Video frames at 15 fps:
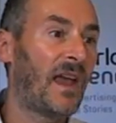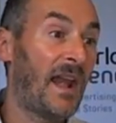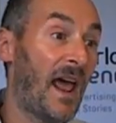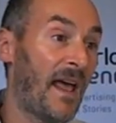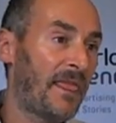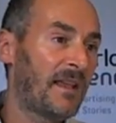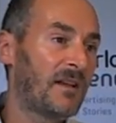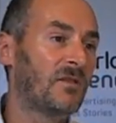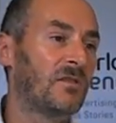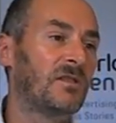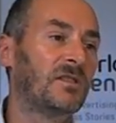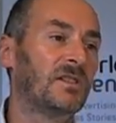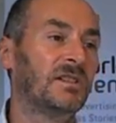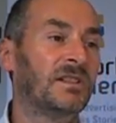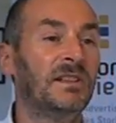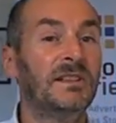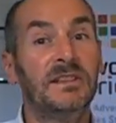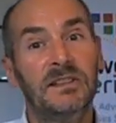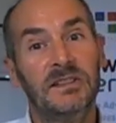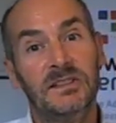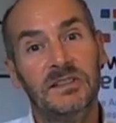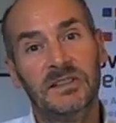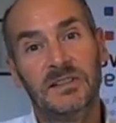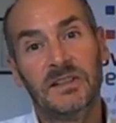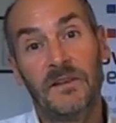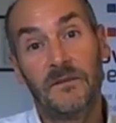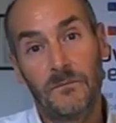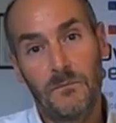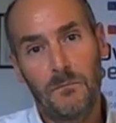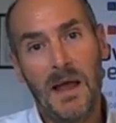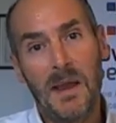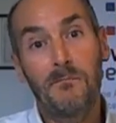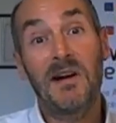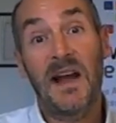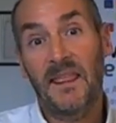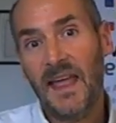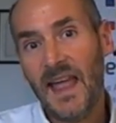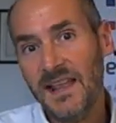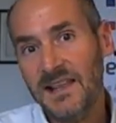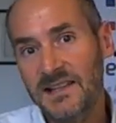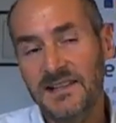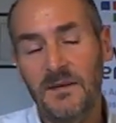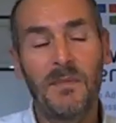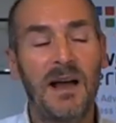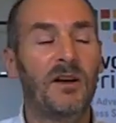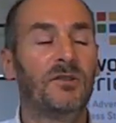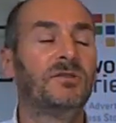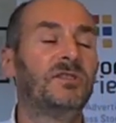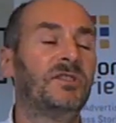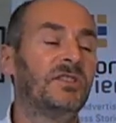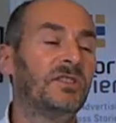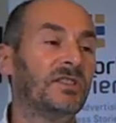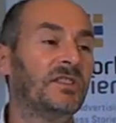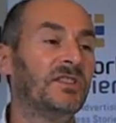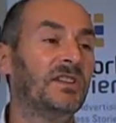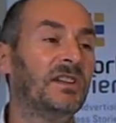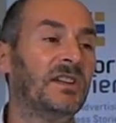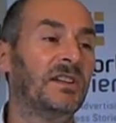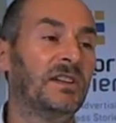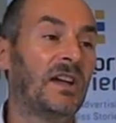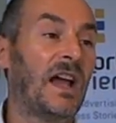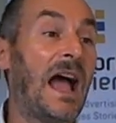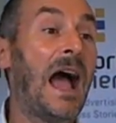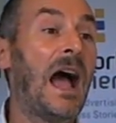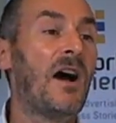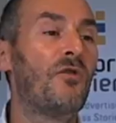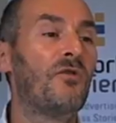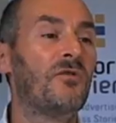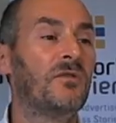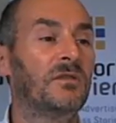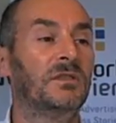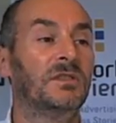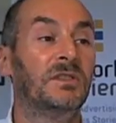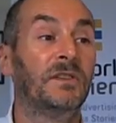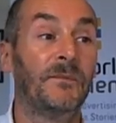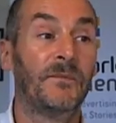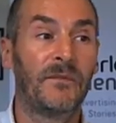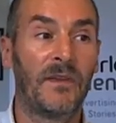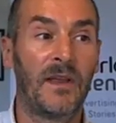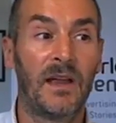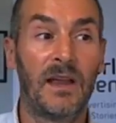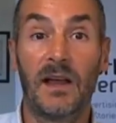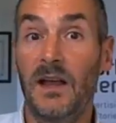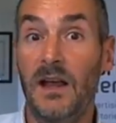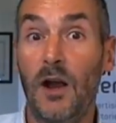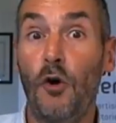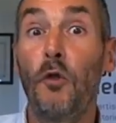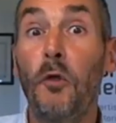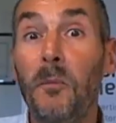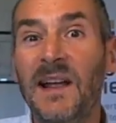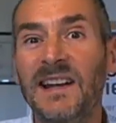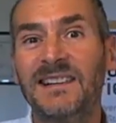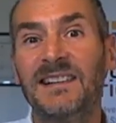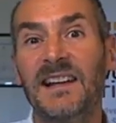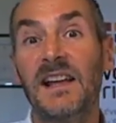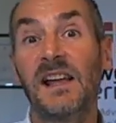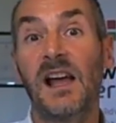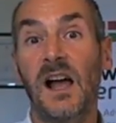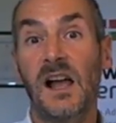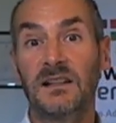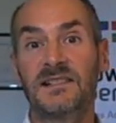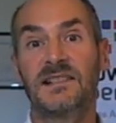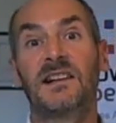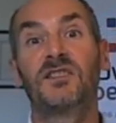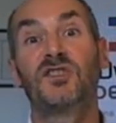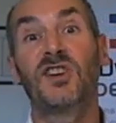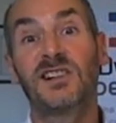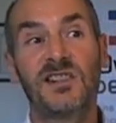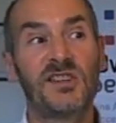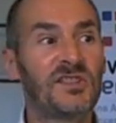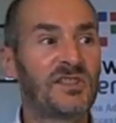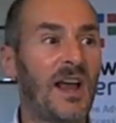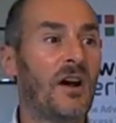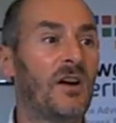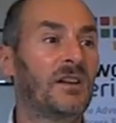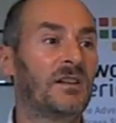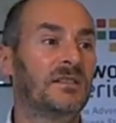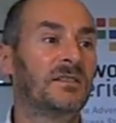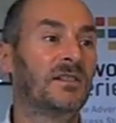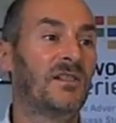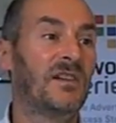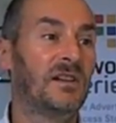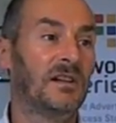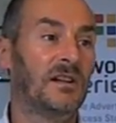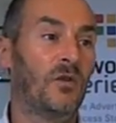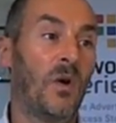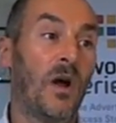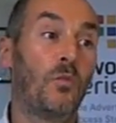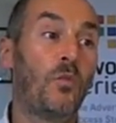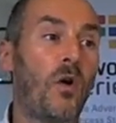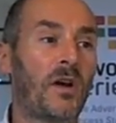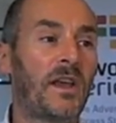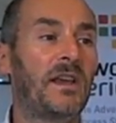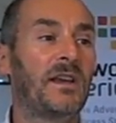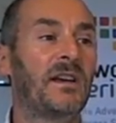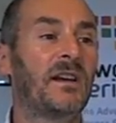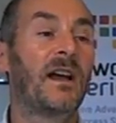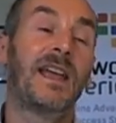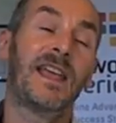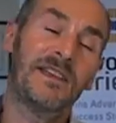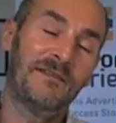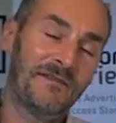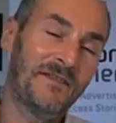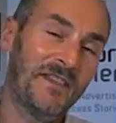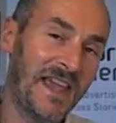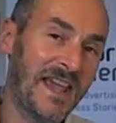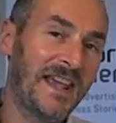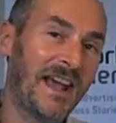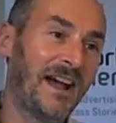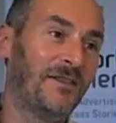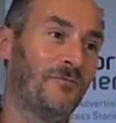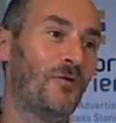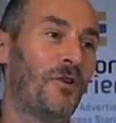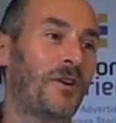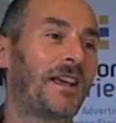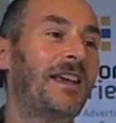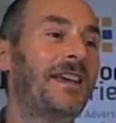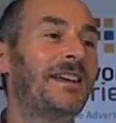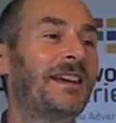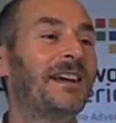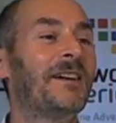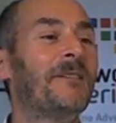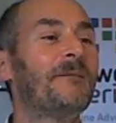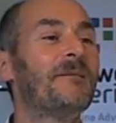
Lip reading: article by Brad Garris about how automated ad suggestions are working, if they are working.